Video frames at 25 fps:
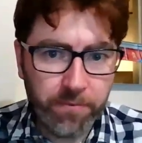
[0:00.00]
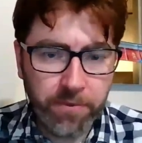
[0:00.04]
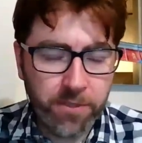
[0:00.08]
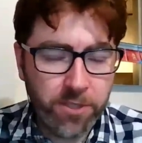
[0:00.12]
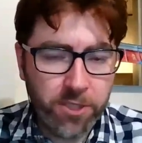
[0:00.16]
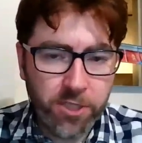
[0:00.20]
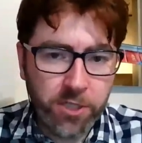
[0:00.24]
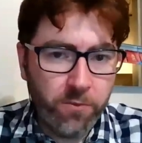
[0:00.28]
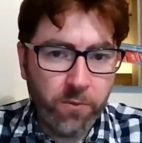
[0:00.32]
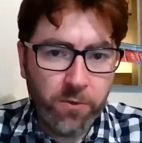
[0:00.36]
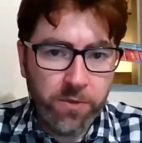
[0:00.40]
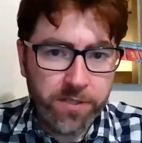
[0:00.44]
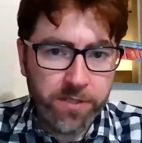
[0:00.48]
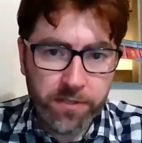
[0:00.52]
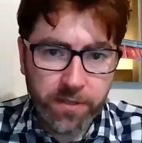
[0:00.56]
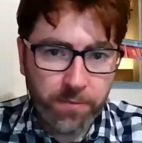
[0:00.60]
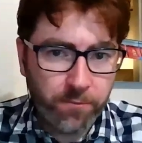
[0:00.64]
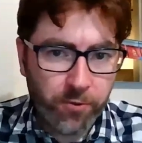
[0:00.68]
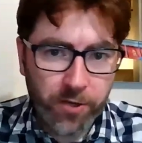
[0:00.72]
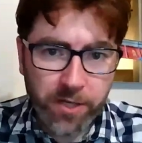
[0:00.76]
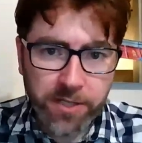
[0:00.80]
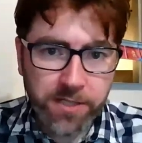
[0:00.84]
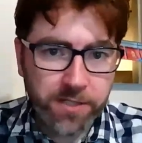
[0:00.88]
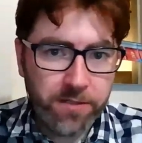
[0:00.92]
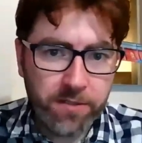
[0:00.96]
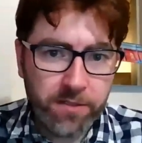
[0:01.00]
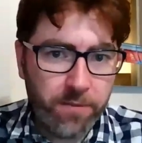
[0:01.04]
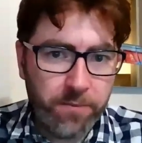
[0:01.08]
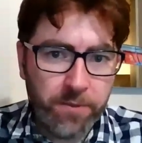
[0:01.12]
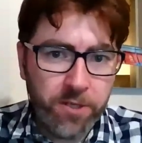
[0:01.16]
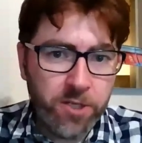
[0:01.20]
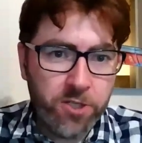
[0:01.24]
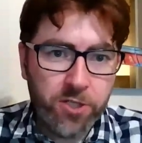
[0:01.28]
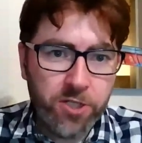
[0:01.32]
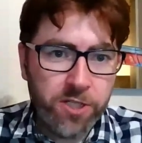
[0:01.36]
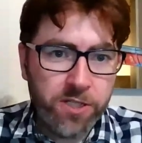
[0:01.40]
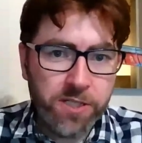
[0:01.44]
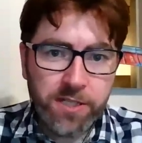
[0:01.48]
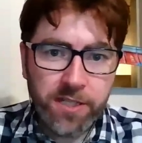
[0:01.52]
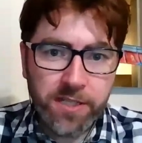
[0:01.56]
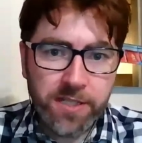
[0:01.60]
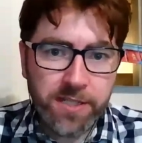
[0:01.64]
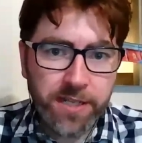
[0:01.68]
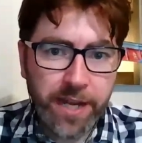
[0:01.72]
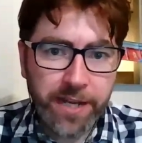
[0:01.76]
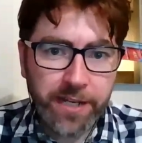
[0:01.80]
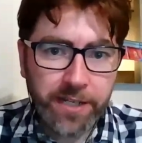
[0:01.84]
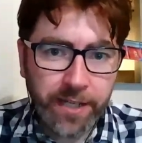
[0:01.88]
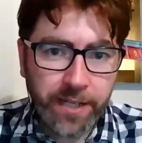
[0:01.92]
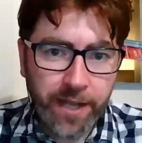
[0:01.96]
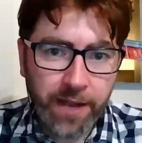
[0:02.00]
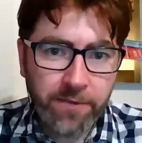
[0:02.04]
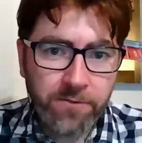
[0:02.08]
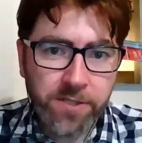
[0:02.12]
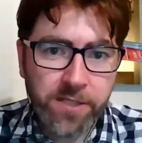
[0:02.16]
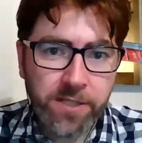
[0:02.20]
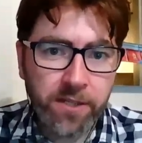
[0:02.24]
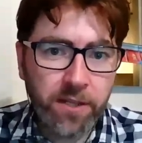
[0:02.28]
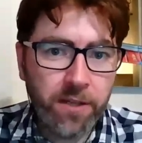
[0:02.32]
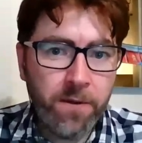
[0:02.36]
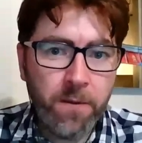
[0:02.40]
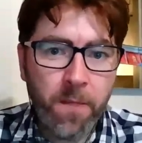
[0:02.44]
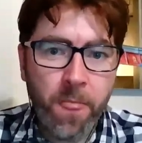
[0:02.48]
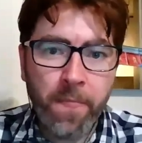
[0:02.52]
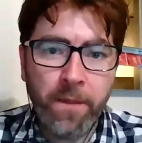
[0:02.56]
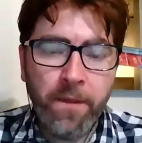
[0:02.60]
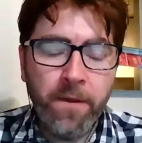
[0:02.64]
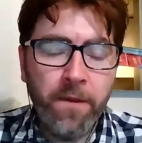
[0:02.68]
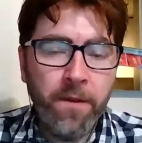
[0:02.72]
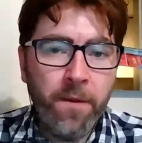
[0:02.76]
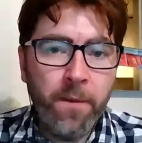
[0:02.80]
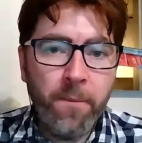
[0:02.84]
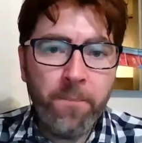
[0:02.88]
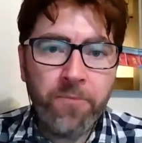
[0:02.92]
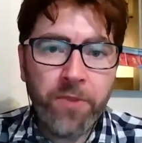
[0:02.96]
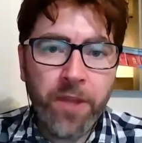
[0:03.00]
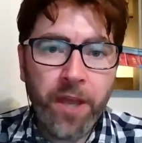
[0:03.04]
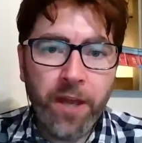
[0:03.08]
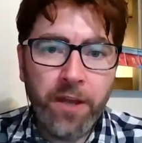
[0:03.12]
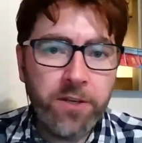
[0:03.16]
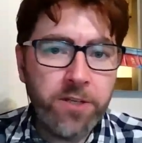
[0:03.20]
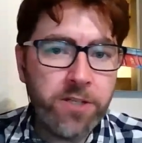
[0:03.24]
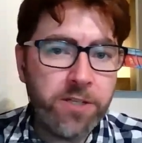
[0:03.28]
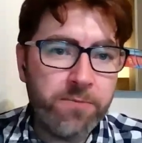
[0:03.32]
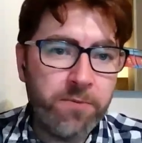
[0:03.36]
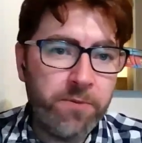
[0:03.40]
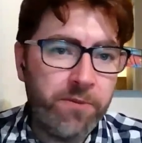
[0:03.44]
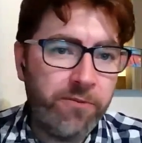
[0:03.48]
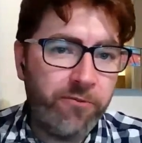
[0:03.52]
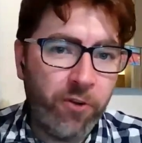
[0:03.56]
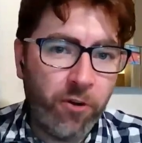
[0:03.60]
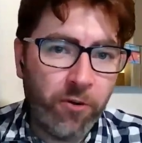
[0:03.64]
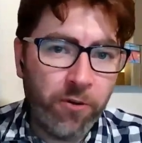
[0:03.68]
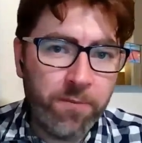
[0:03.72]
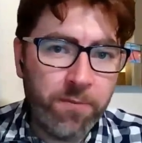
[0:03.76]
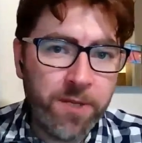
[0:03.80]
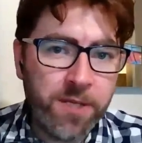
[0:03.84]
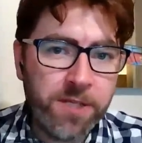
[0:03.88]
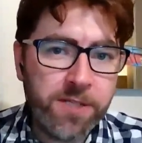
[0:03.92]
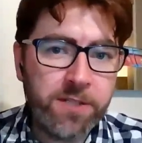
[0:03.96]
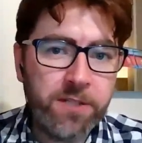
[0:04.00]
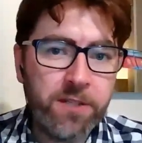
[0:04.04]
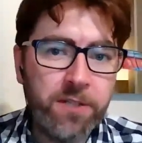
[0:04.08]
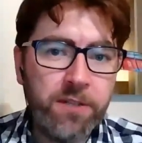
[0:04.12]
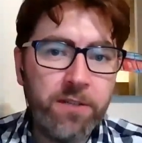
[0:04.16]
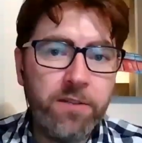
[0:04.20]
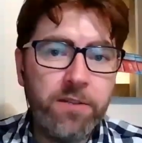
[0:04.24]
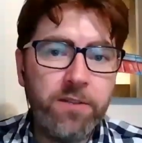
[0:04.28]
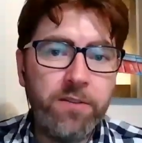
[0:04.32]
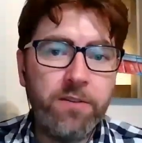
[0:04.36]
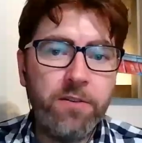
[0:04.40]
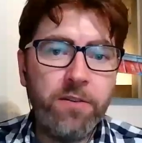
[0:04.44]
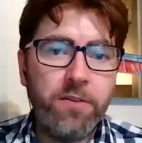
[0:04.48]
she was the president. I mean, she's the state councillor. She's been the foreign minister,